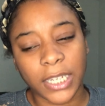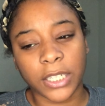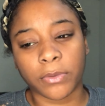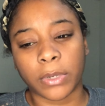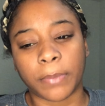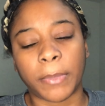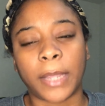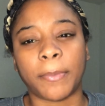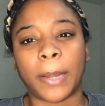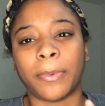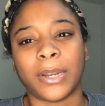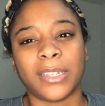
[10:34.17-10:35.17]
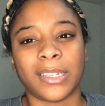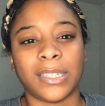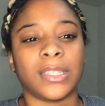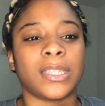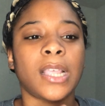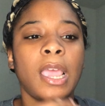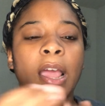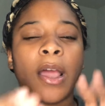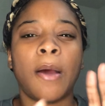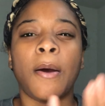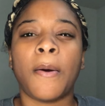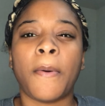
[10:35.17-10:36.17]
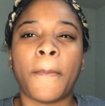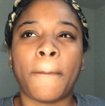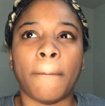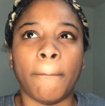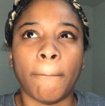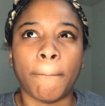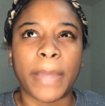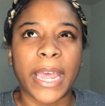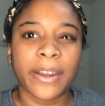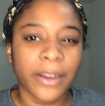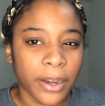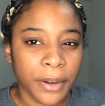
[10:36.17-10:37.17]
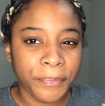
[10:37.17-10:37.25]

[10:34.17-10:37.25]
I want to make my presence better.